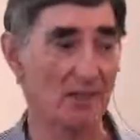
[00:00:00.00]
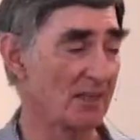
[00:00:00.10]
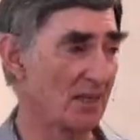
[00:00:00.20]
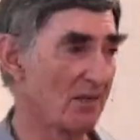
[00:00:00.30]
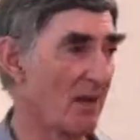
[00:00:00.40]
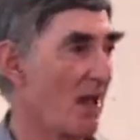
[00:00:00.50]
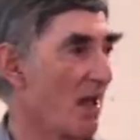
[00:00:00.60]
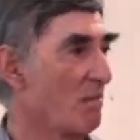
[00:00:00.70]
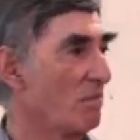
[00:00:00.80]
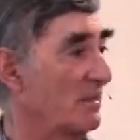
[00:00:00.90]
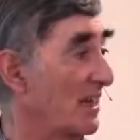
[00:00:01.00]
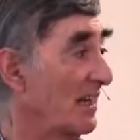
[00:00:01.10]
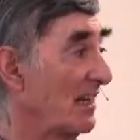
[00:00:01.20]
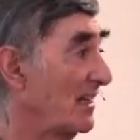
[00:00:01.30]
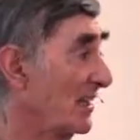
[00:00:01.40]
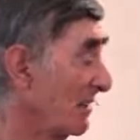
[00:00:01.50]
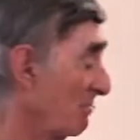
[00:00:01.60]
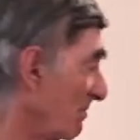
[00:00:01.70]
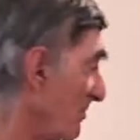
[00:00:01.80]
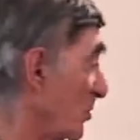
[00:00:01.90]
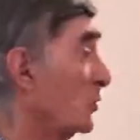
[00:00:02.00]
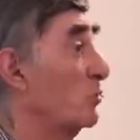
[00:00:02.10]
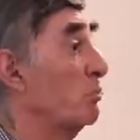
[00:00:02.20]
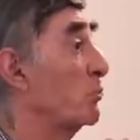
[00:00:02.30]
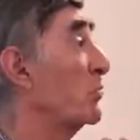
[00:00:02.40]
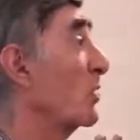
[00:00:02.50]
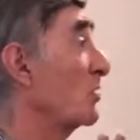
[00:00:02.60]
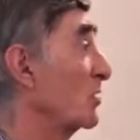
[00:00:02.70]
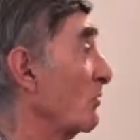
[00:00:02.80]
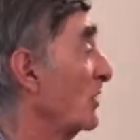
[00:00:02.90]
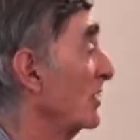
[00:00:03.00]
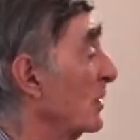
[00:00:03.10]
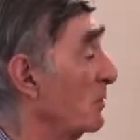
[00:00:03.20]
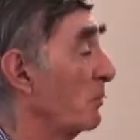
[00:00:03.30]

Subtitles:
They said, particularly George Brooks, for instance,